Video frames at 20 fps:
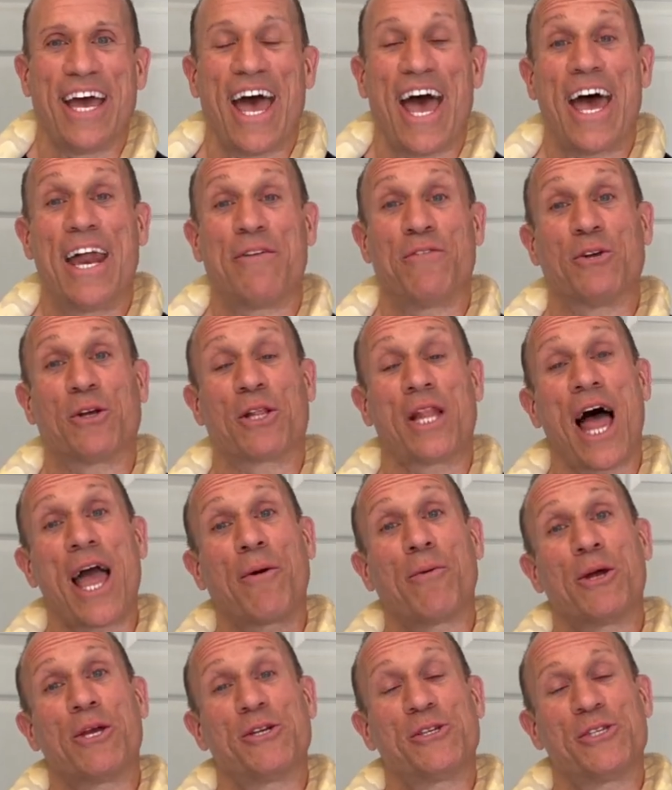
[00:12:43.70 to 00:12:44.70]
And if you like
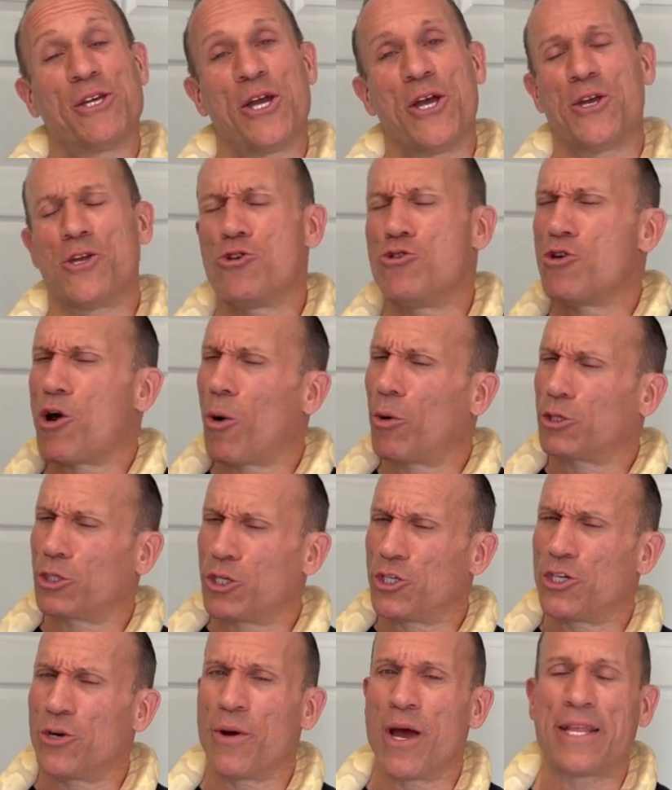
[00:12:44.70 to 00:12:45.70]
what you're seeing, you know what to
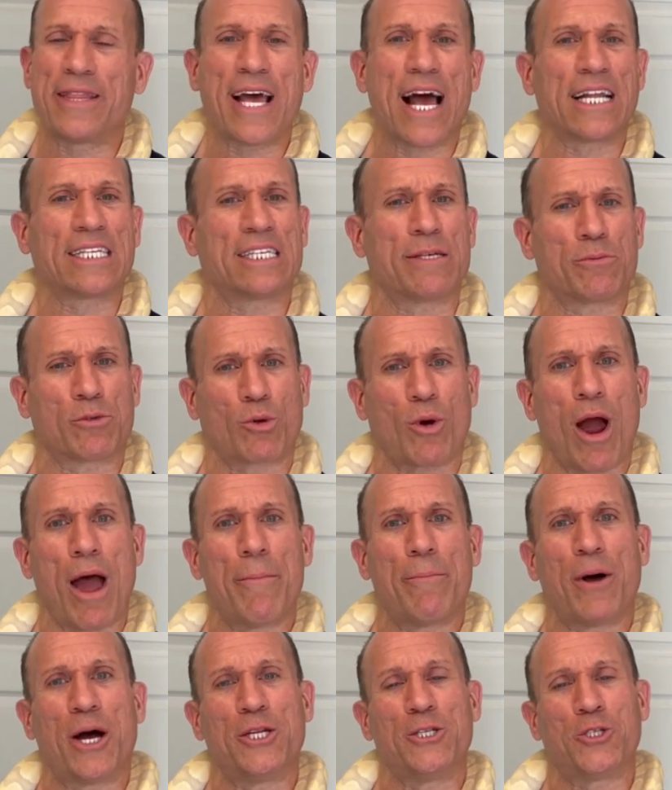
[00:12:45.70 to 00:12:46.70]
do. Hit that
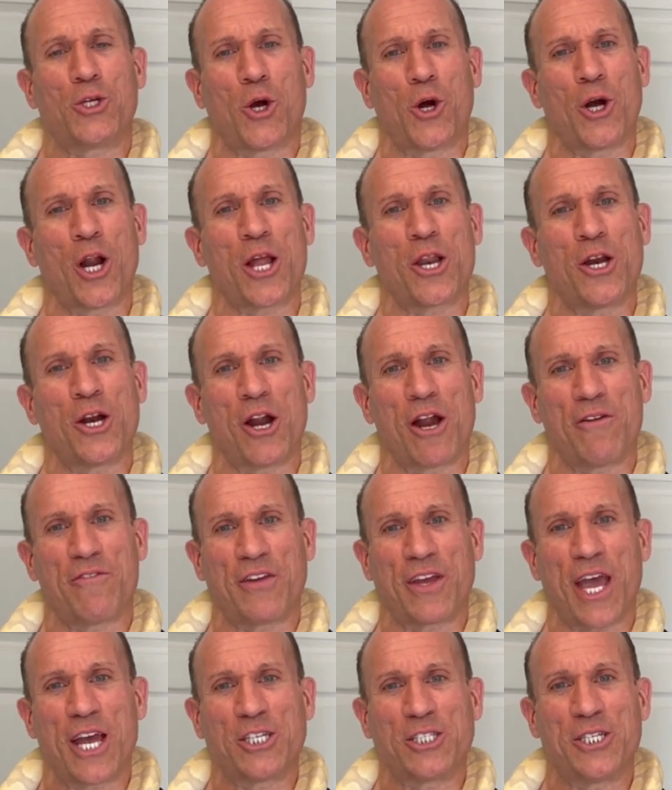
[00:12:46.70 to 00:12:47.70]
subscribe button, turn on your
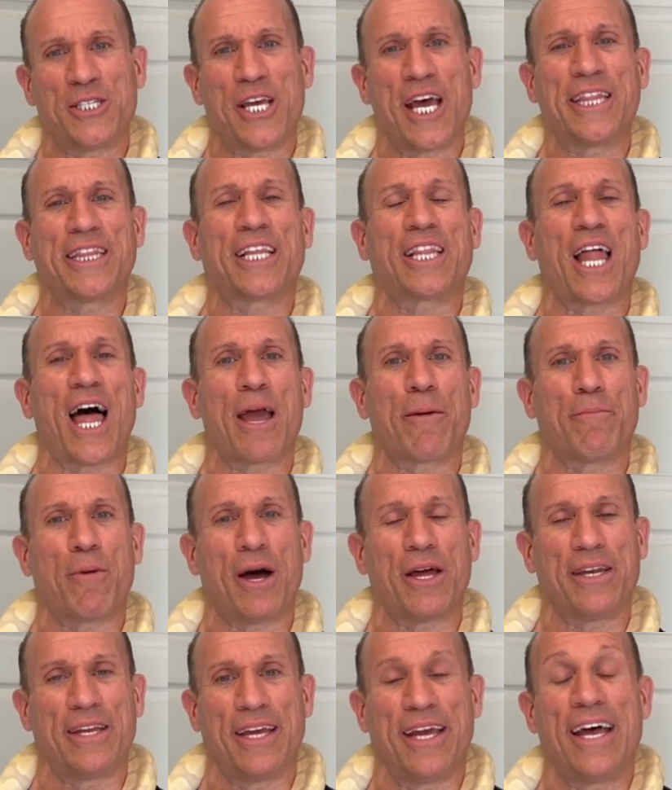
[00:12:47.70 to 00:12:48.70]
notifications, hit the like
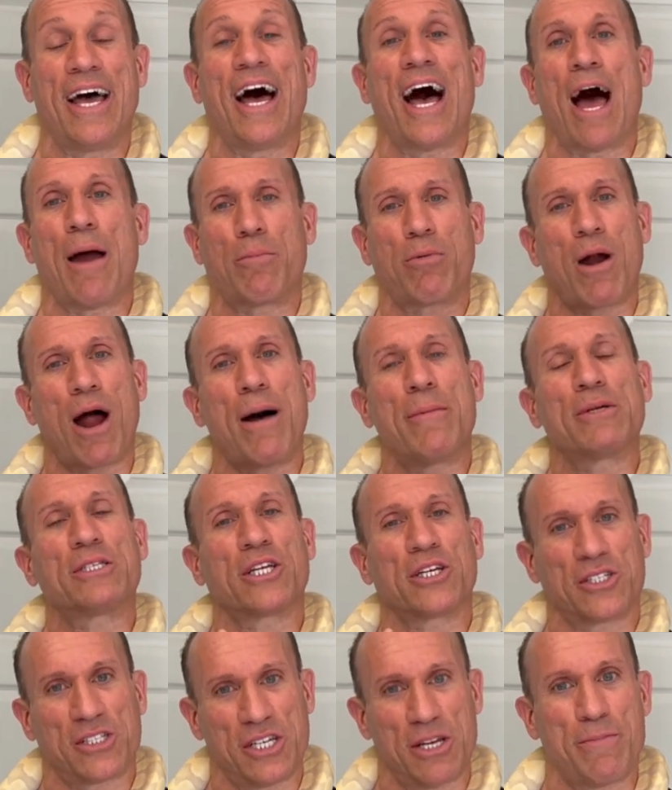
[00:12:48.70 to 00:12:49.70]
button. I promise
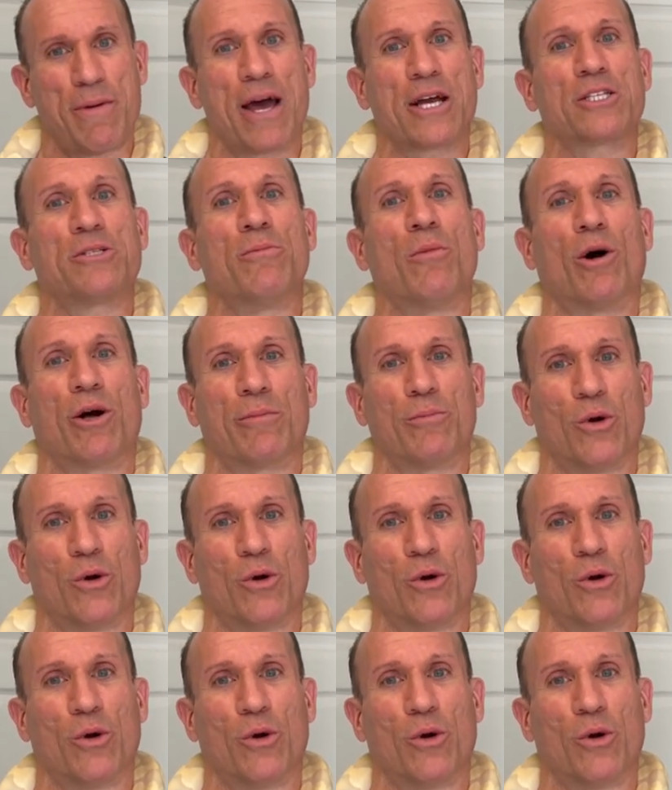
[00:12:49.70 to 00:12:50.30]
I'll see you back tomorrow